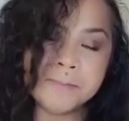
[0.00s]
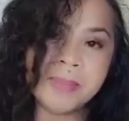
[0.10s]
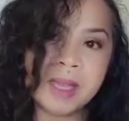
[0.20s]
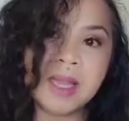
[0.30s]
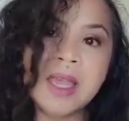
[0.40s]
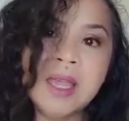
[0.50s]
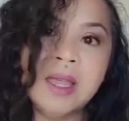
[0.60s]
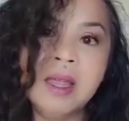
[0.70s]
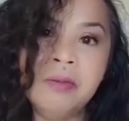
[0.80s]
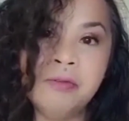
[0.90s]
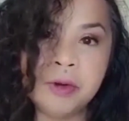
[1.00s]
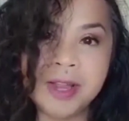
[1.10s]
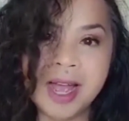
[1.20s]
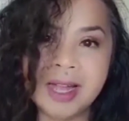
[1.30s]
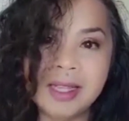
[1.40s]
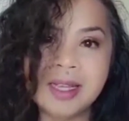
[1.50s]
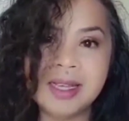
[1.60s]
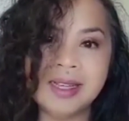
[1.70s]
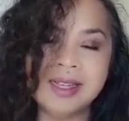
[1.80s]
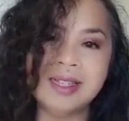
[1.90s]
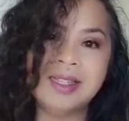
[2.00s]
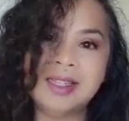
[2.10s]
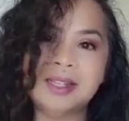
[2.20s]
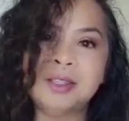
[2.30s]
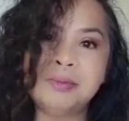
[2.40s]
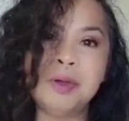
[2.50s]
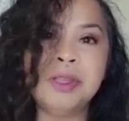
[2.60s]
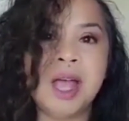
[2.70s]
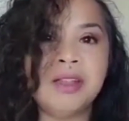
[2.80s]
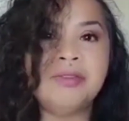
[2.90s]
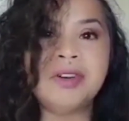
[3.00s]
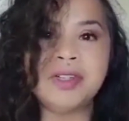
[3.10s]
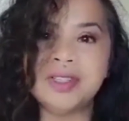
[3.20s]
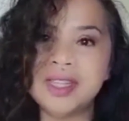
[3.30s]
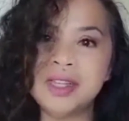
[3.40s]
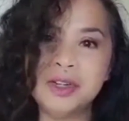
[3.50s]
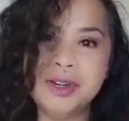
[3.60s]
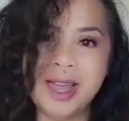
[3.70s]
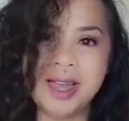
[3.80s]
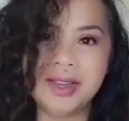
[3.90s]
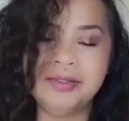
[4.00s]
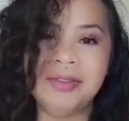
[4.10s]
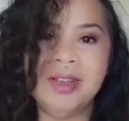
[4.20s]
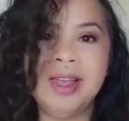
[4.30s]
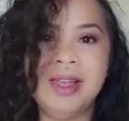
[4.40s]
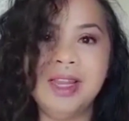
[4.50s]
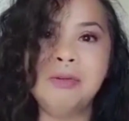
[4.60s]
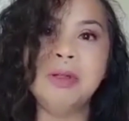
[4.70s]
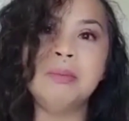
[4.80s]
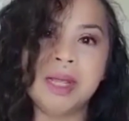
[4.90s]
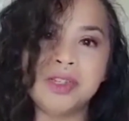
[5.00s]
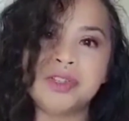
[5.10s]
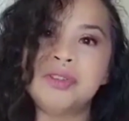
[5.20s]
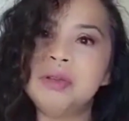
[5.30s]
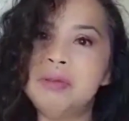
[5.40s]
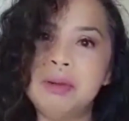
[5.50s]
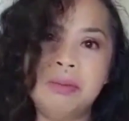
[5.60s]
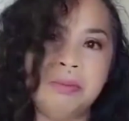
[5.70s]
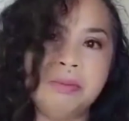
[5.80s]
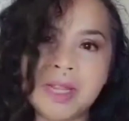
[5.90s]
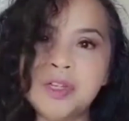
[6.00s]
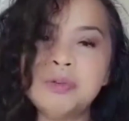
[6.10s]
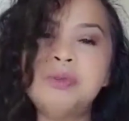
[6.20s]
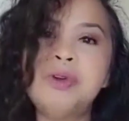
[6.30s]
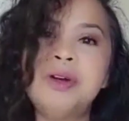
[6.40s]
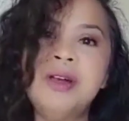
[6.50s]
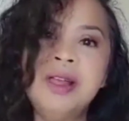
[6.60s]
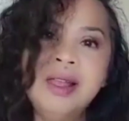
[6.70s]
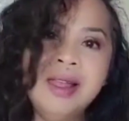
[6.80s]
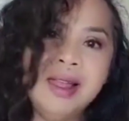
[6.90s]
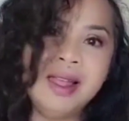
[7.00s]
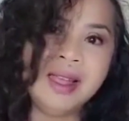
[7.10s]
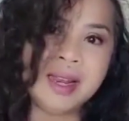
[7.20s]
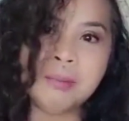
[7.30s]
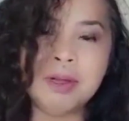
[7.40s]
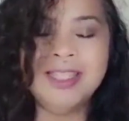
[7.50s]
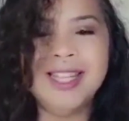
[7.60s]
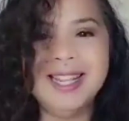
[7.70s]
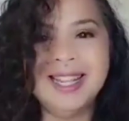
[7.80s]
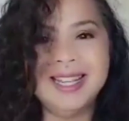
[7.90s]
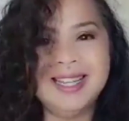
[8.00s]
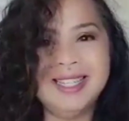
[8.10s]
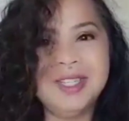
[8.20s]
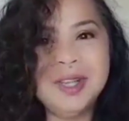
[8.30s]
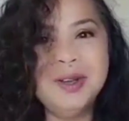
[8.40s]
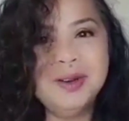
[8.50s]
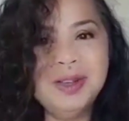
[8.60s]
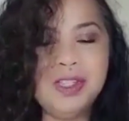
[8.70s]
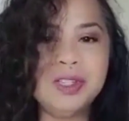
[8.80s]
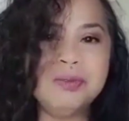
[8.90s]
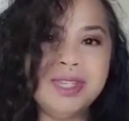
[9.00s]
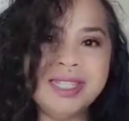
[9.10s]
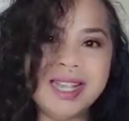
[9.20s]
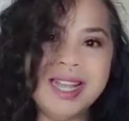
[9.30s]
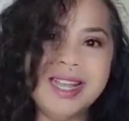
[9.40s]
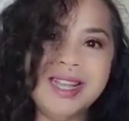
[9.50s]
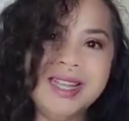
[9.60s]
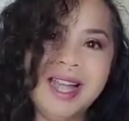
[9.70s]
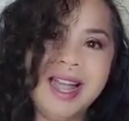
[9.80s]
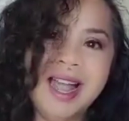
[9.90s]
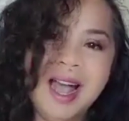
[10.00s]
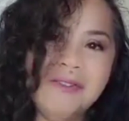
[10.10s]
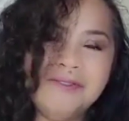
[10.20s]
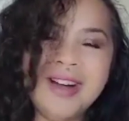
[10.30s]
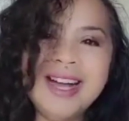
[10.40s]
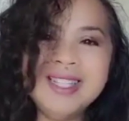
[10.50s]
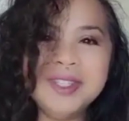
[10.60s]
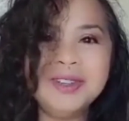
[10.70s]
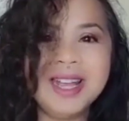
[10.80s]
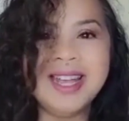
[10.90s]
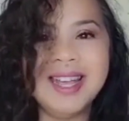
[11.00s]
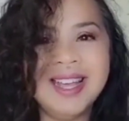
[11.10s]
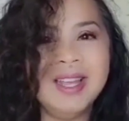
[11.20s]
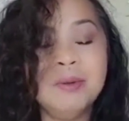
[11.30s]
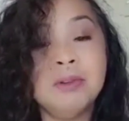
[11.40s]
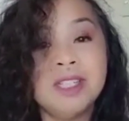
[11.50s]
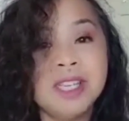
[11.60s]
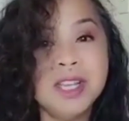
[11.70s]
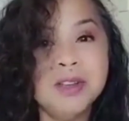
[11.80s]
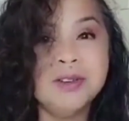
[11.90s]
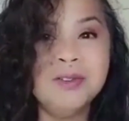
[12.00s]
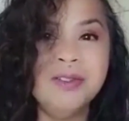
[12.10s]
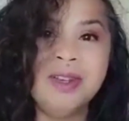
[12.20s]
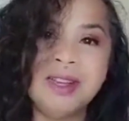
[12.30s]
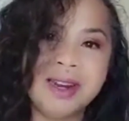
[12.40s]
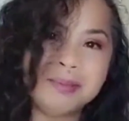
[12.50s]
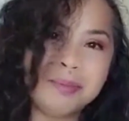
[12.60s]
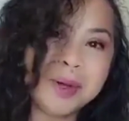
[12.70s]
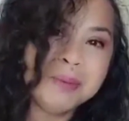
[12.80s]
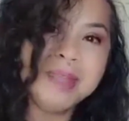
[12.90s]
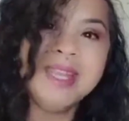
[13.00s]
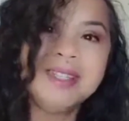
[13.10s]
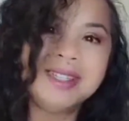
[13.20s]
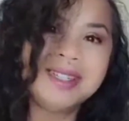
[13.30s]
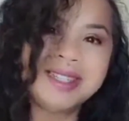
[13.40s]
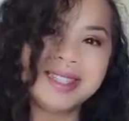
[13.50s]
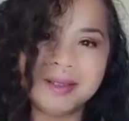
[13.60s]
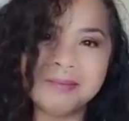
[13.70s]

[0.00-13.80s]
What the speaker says: The key for that is to put God first in your life, and He will bless you. He will bless you more and abundantly. So I just want to say, have fun today. We'll see you in our premieres.